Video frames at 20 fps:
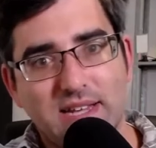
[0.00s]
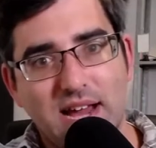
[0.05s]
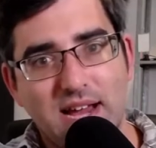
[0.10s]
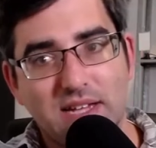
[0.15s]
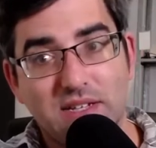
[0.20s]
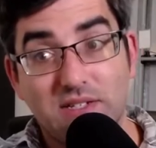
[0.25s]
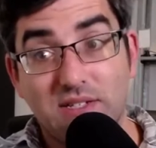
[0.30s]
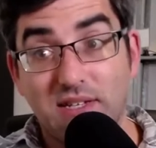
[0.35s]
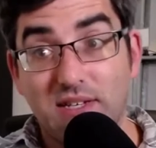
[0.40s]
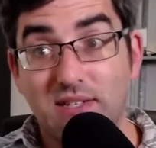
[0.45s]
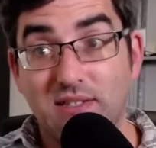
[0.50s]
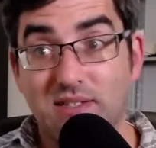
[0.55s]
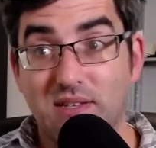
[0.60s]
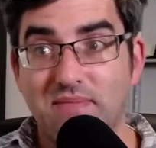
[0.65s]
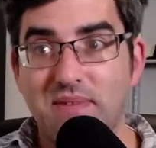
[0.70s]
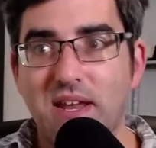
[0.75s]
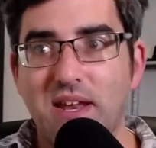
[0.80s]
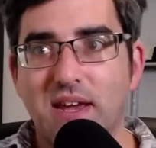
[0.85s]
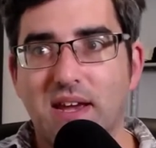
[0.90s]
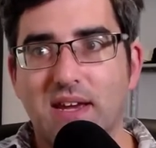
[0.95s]
anti
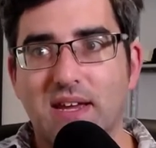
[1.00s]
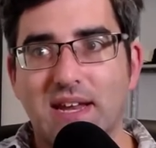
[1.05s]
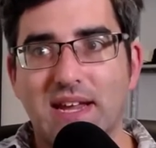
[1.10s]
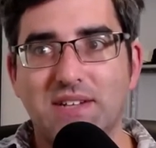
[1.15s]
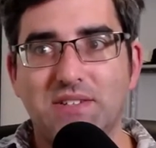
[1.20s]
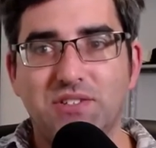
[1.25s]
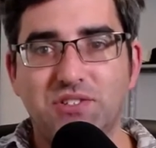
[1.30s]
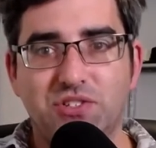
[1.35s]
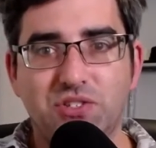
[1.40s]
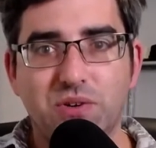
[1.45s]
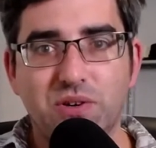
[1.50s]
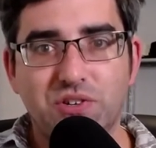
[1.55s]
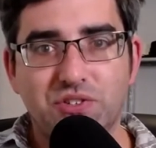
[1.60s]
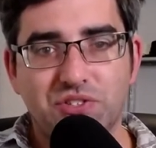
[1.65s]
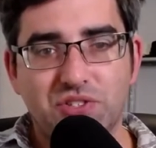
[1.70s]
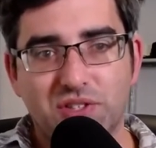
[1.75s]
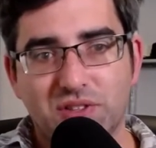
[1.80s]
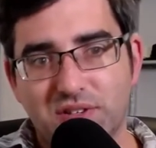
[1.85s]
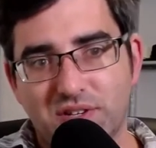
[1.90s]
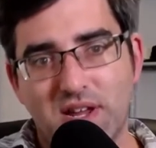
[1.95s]
Semitic and anti Jewish,
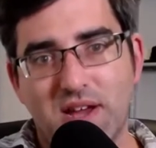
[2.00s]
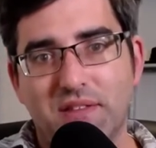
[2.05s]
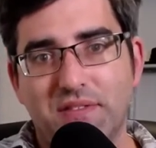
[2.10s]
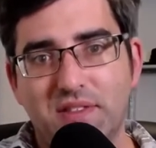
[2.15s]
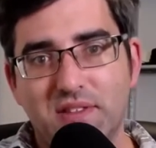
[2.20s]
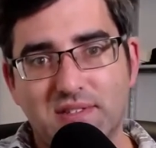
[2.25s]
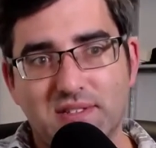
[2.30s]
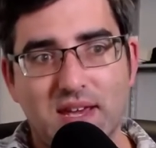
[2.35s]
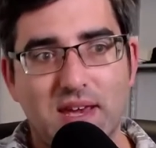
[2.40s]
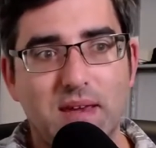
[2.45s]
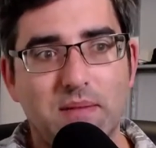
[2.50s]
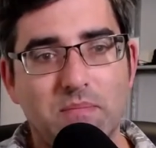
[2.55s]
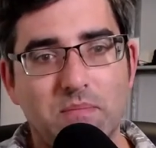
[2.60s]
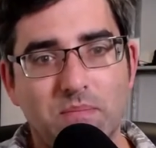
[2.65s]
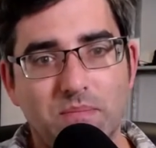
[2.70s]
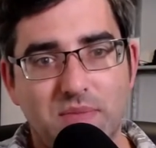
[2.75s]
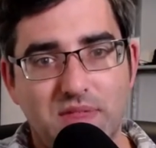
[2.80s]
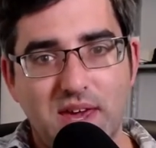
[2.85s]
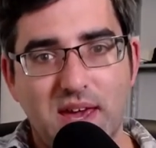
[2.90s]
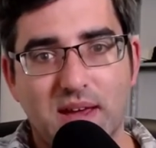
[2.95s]
and they're not the same
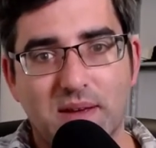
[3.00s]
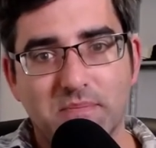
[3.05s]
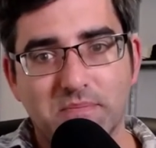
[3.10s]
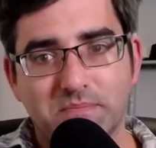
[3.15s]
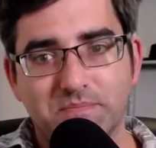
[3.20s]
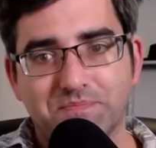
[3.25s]
thing.